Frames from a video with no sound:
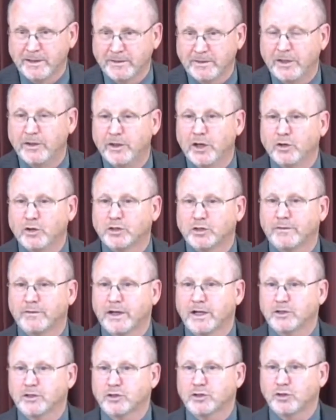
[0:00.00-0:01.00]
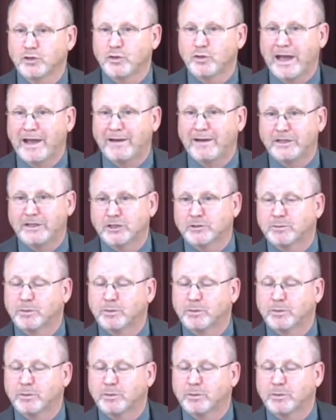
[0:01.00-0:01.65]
then those of us who have His